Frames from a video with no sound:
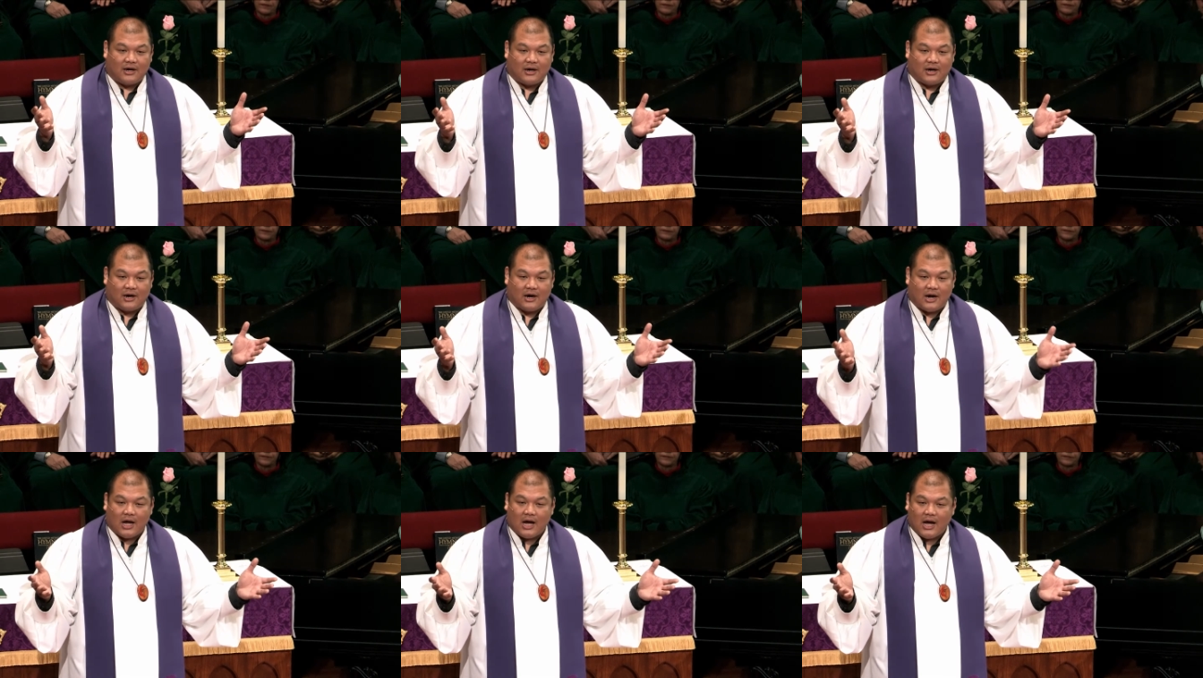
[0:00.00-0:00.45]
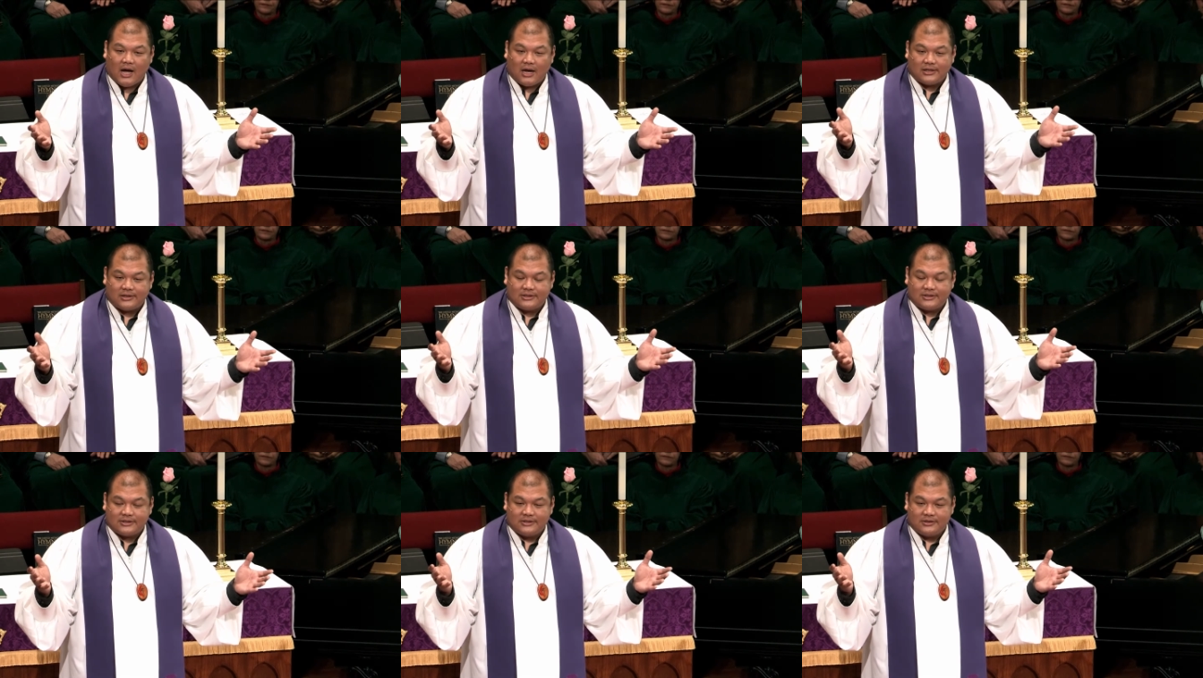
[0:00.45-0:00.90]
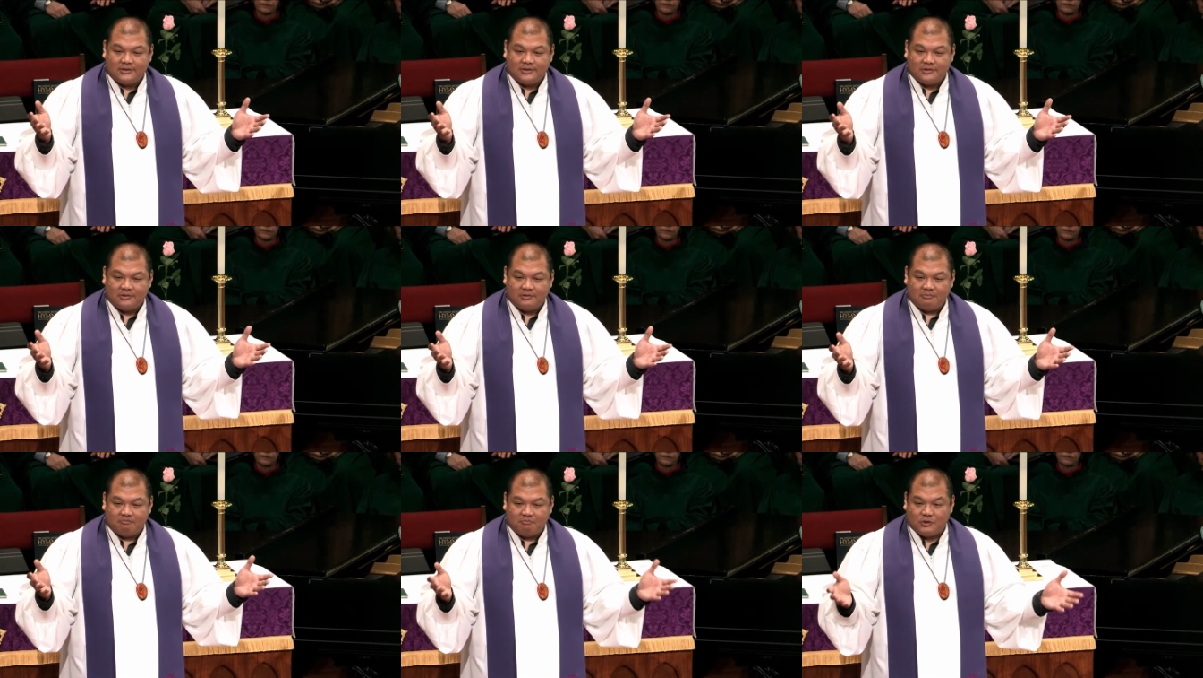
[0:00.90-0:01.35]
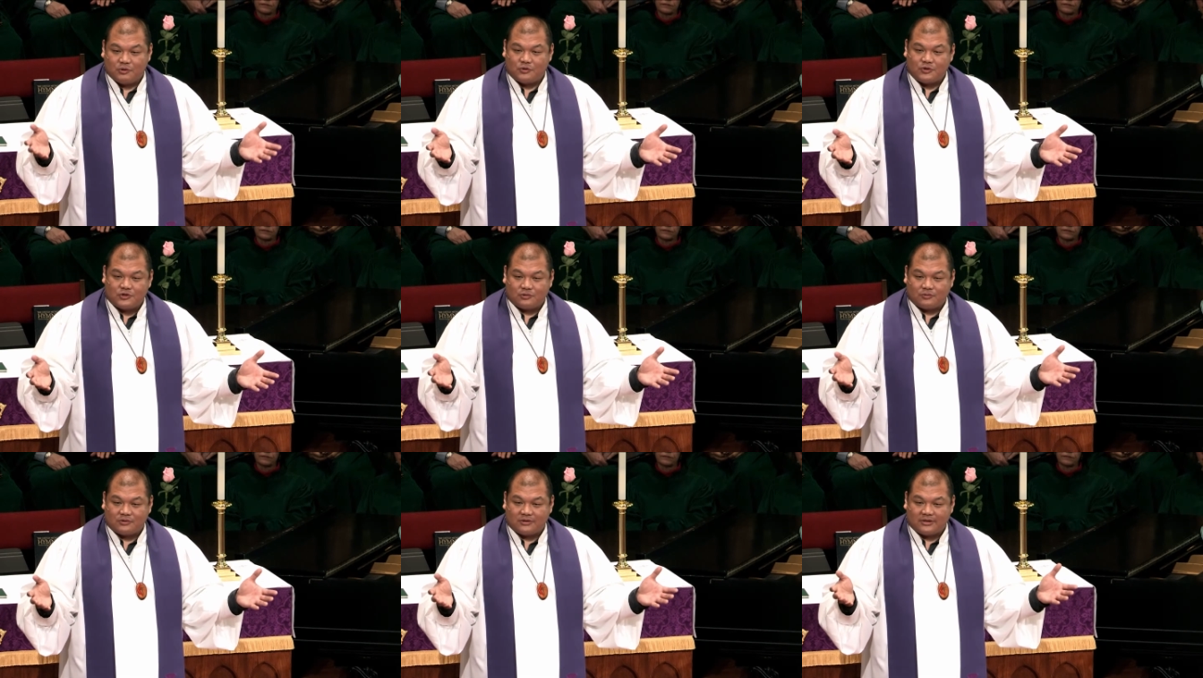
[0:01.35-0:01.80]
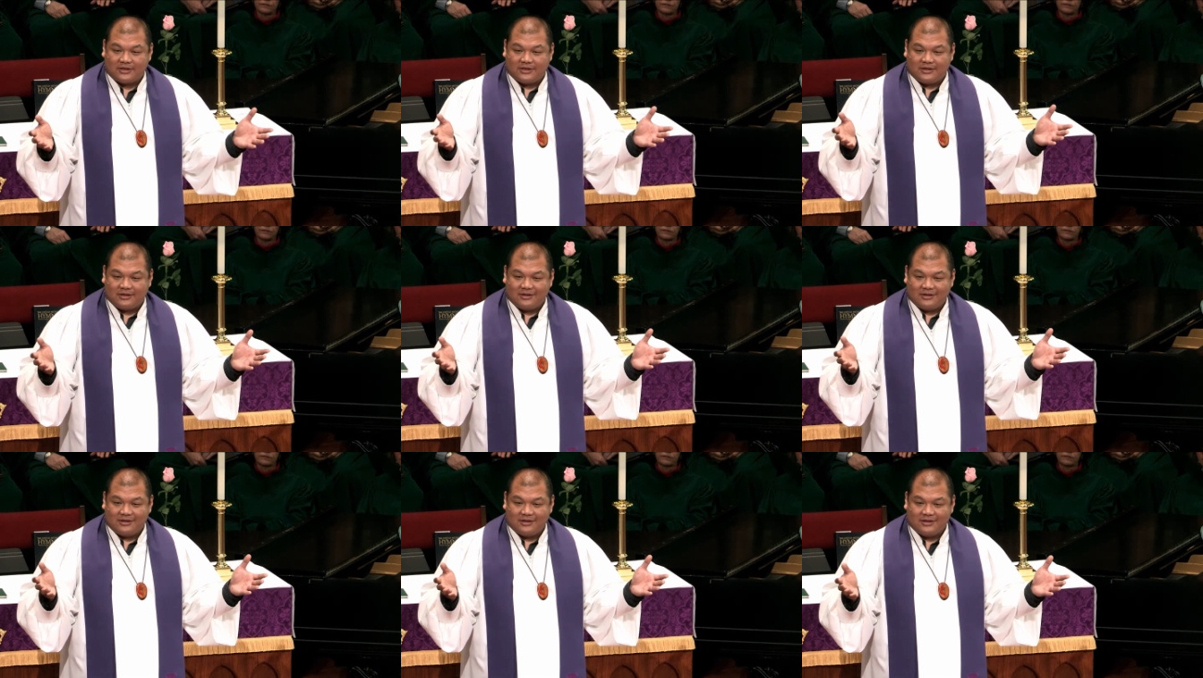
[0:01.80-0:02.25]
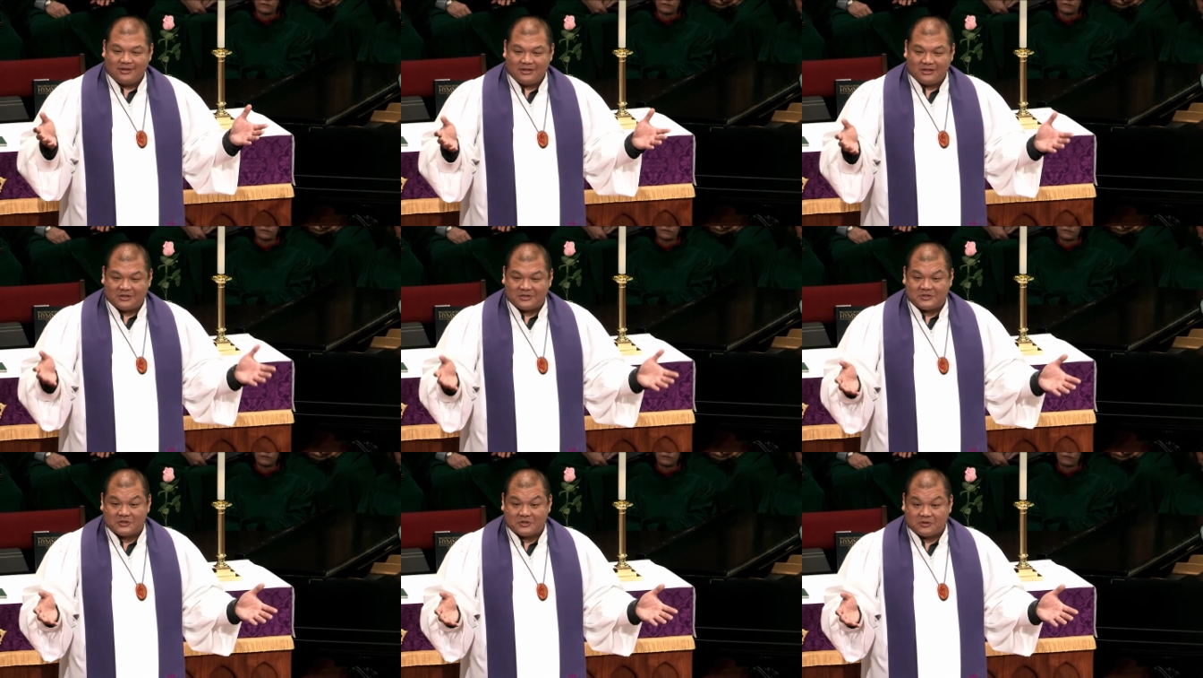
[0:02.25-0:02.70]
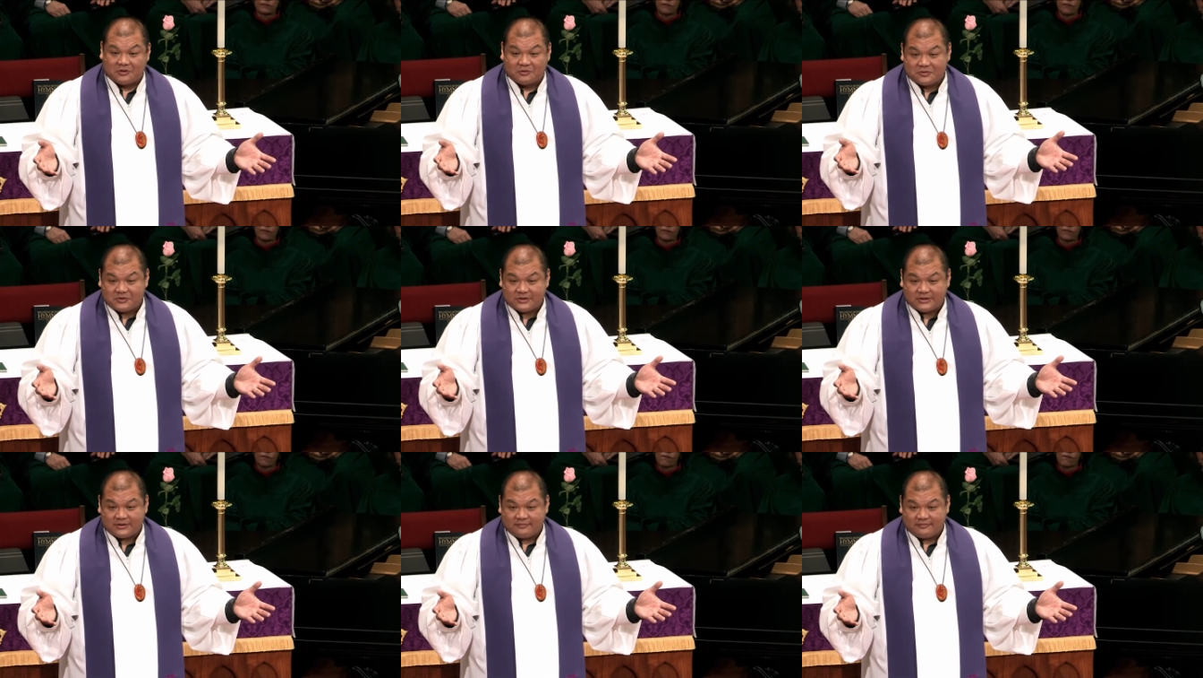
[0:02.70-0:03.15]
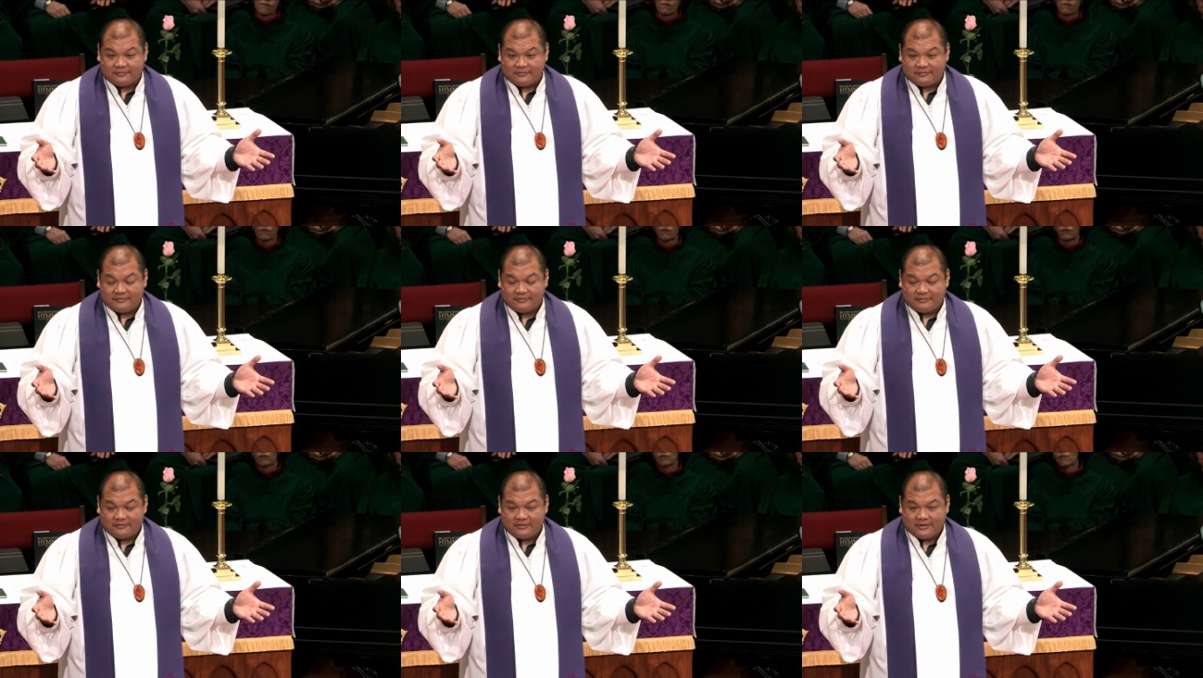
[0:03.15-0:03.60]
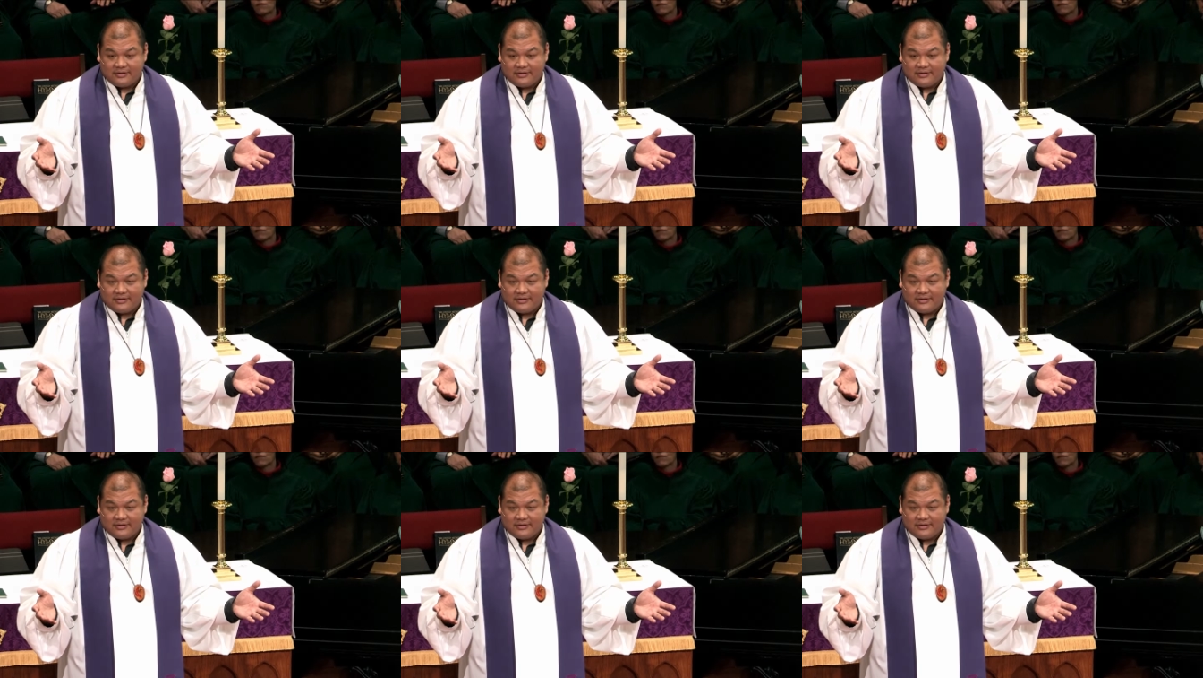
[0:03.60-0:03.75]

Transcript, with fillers: are not mutually exclusive.